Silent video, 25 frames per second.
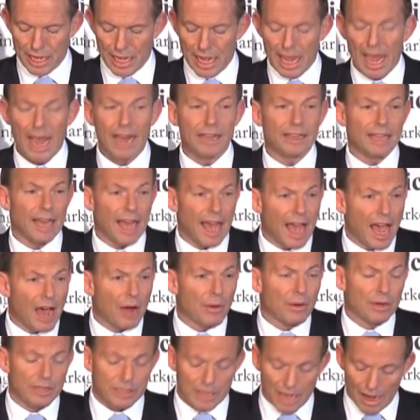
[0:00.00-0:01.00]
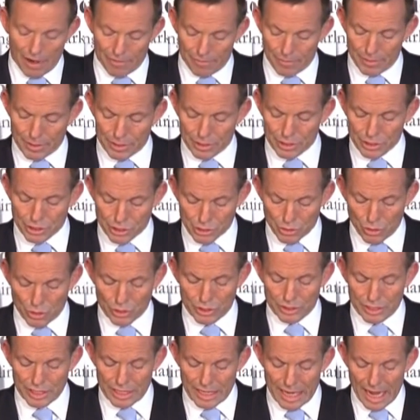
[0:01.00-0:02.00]
had the Howard government
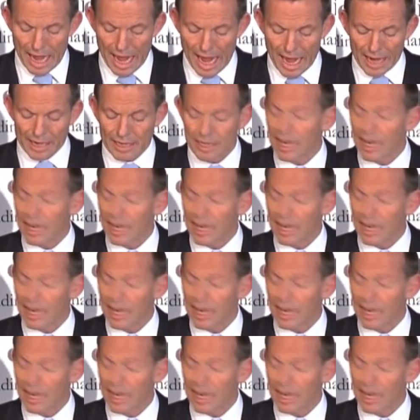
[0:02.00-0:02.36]
sought to gag